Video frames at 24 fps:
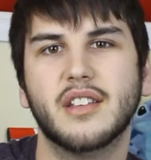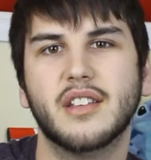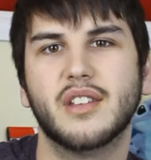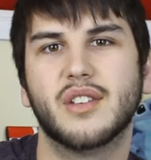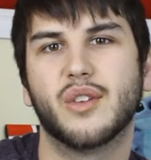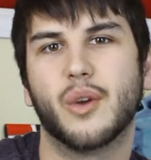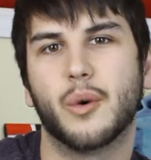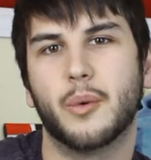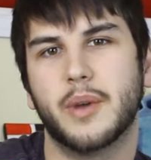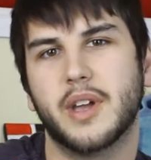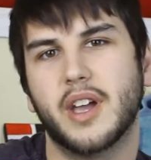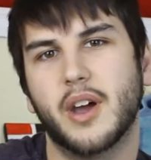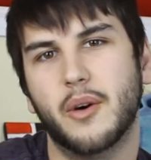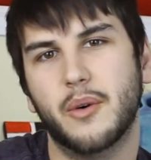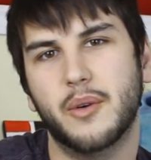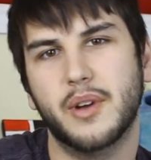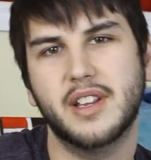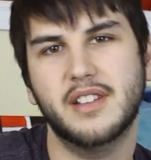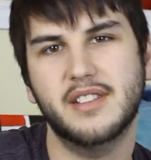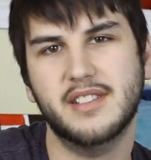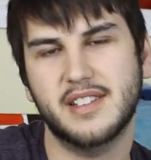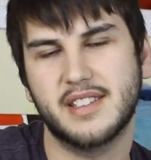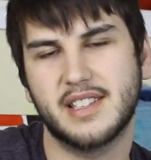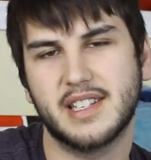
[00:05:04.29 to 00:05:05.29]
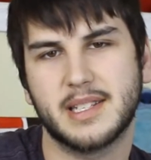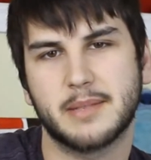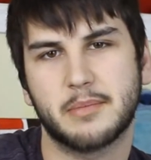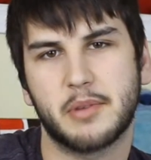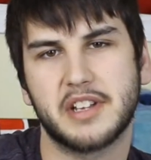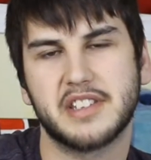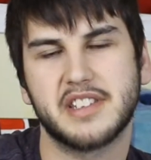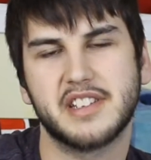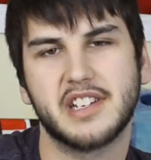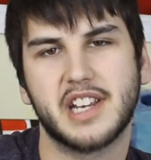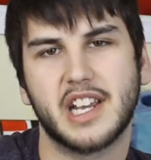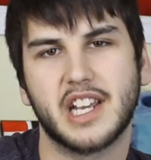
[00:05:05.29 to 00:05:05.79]
So we go into this
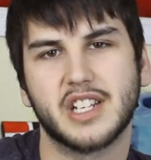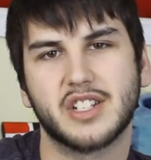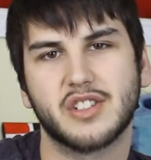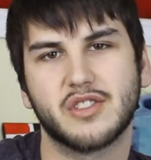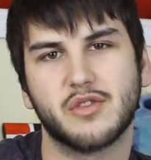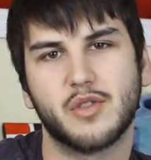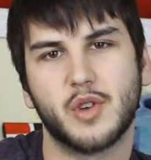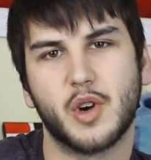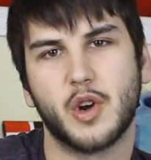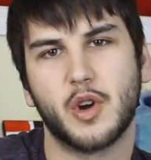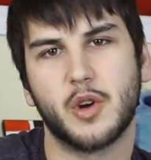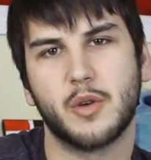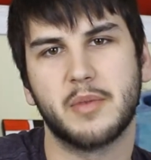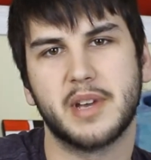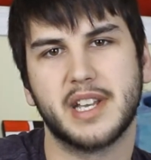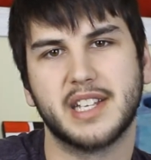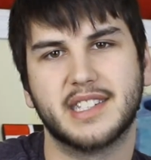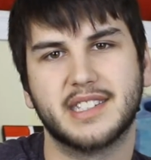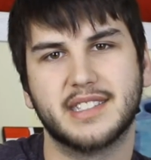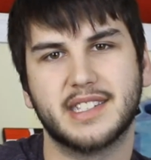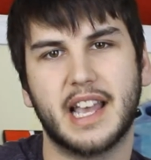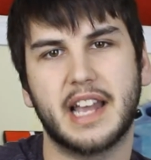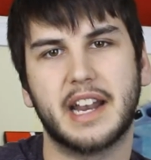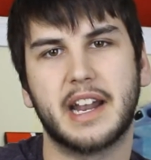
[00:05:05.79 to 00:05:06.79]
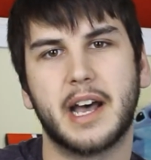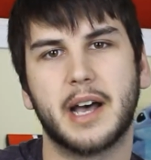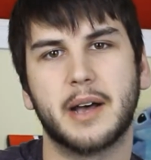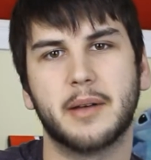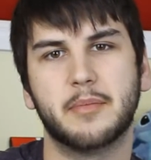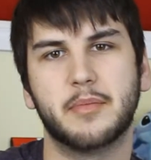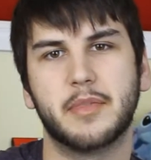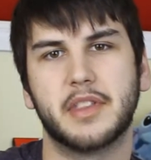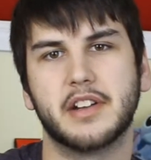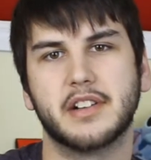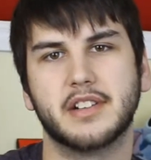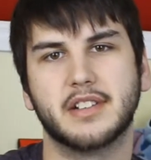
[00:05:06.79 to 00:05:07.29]
presentation room, it's set
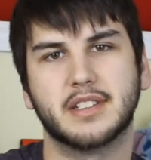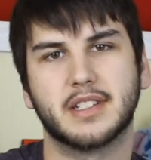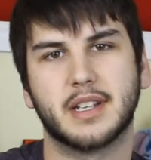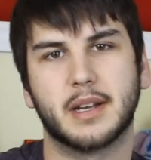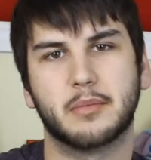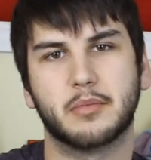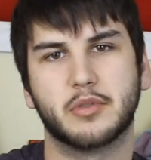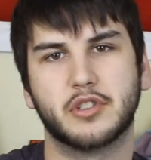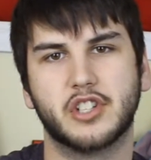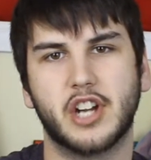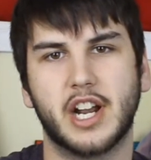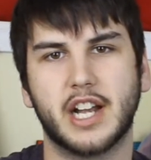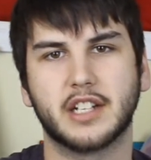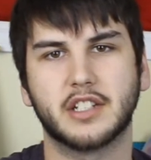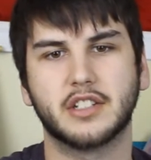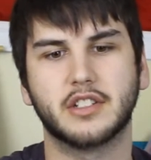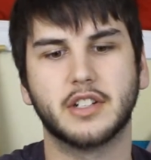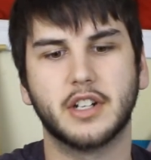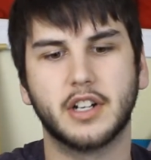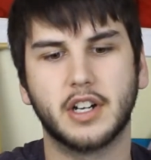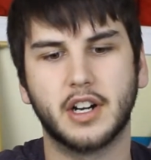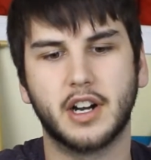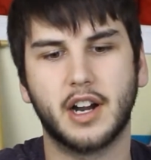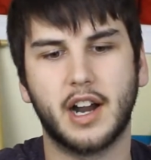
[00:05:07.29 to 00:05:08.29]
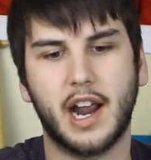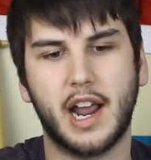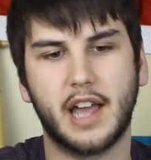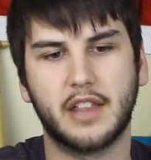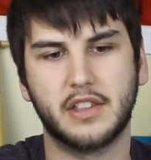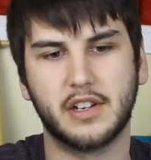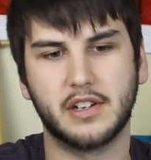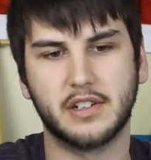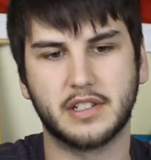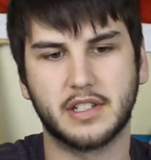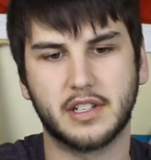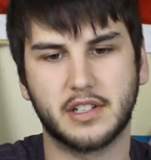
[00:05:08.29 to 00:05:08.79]
up, there's a projector
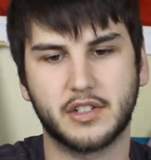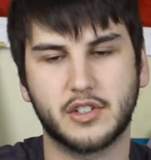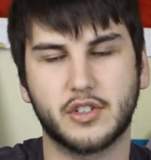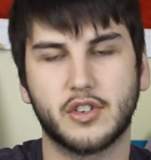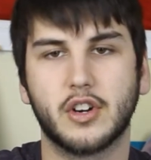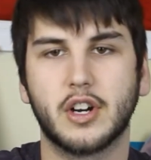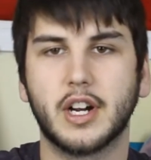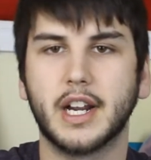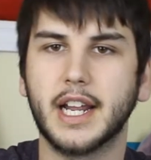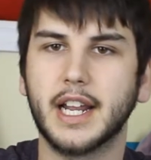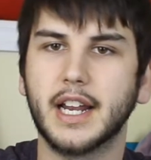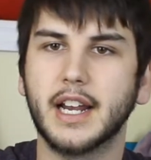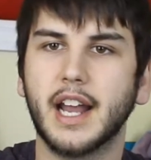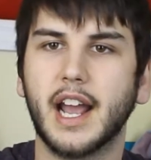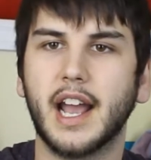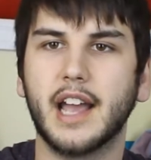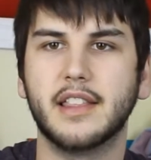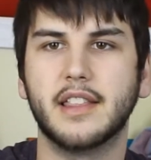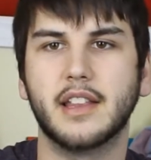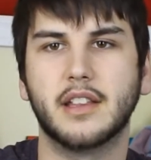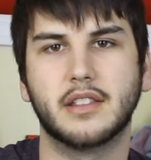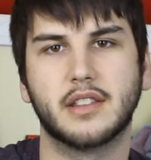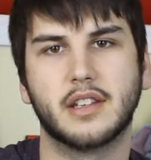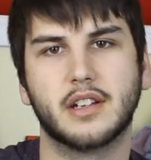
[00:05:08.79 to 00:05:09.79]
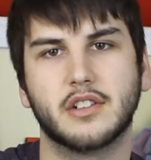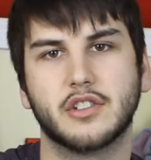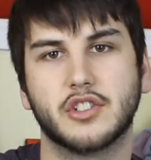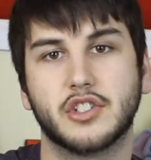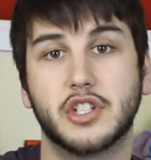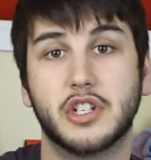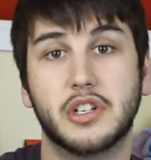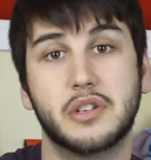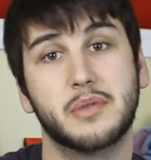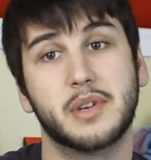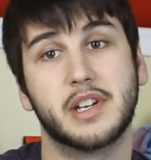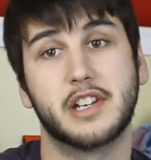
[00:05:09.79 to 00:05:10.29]
and there's a screen, and then there's
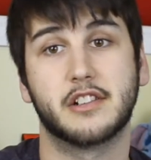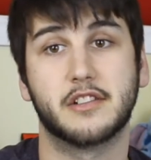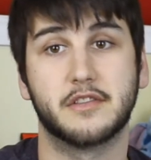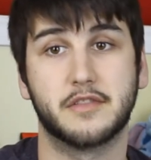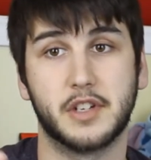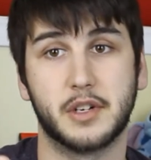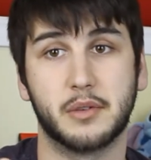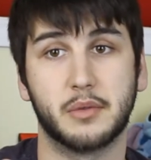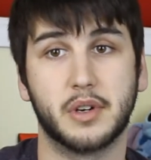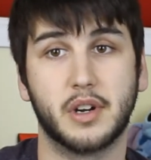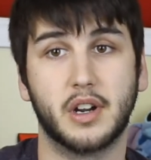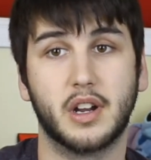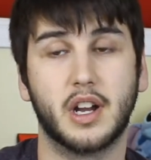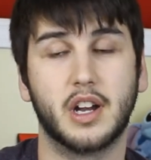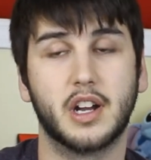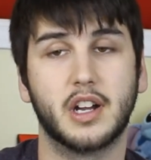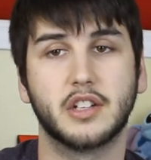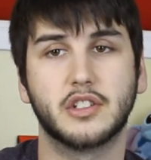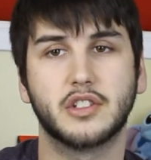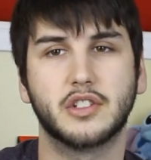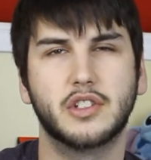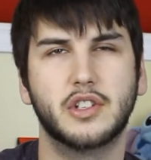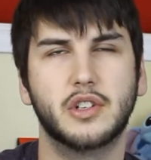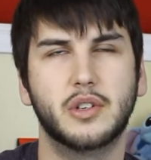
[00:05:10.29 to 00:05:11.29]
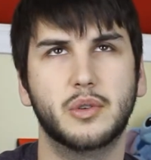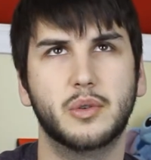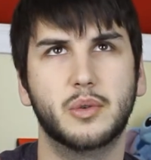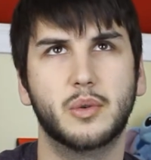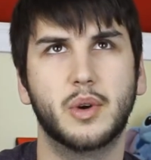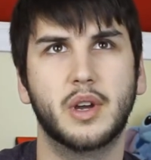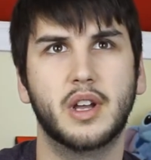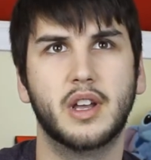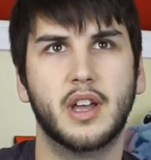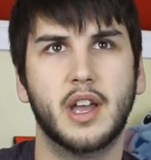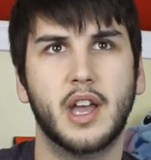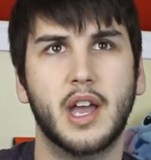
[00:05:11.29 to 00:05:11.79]

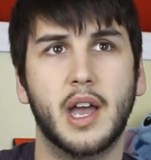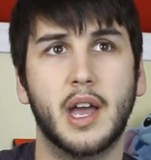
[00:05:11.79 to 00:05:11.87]
two